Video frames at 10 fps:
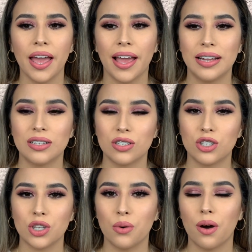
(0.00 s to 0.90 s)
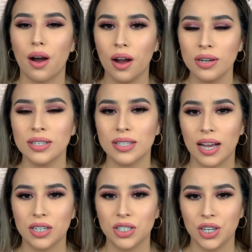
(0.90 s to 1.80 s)
And so our
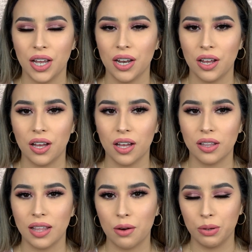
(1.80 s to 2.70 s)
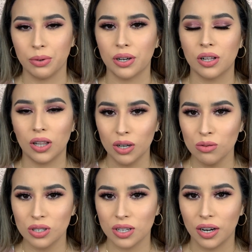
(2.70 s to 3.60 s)
section that we were
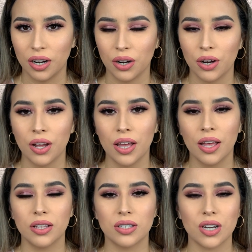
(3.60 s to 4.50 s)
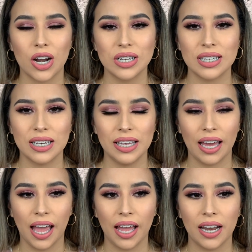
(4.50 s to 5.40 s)
closer started to
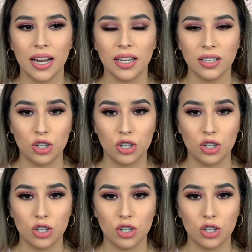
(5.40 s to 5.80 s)
get,